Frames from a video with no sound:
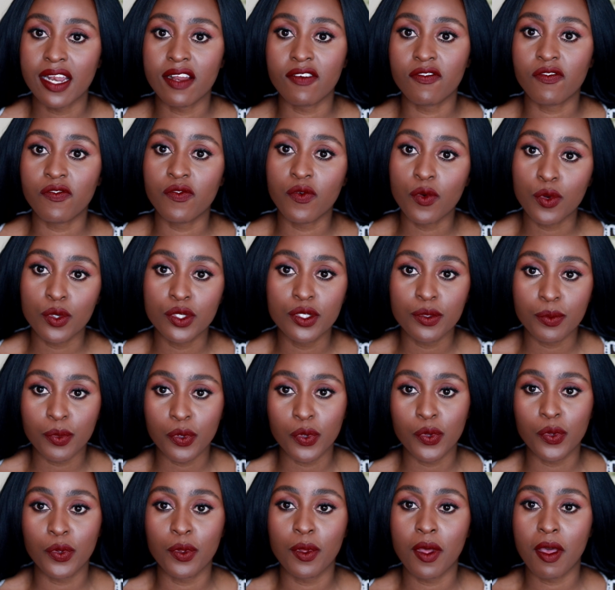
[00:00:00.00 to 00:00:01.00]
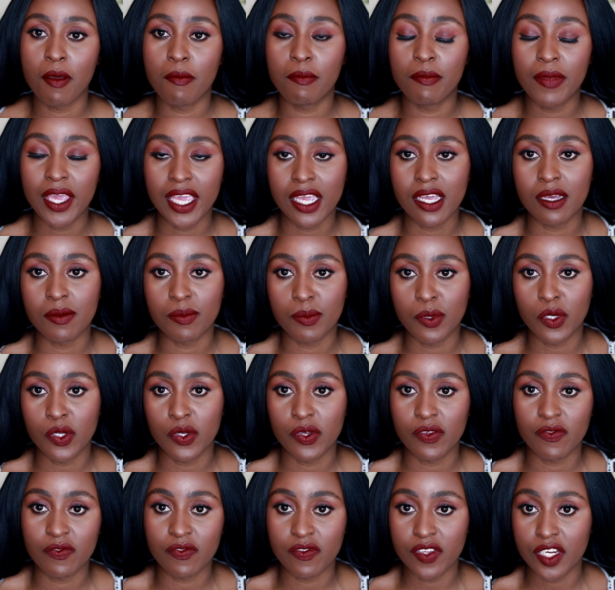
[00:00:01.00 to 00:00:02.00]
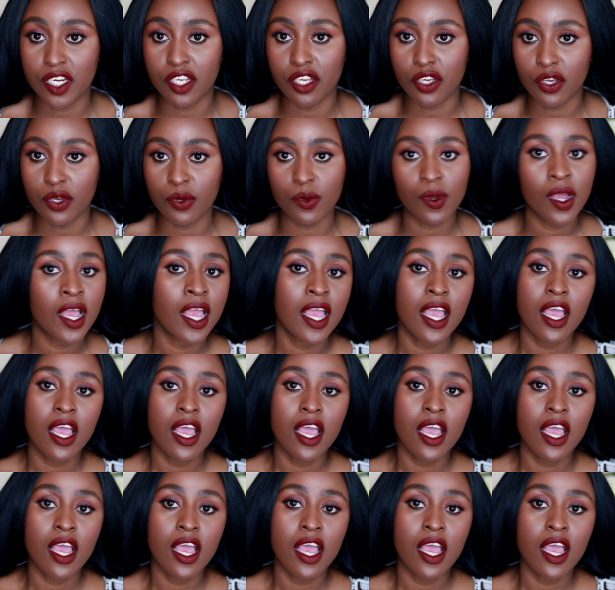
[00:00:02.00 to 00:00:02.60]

affordable makeup look video.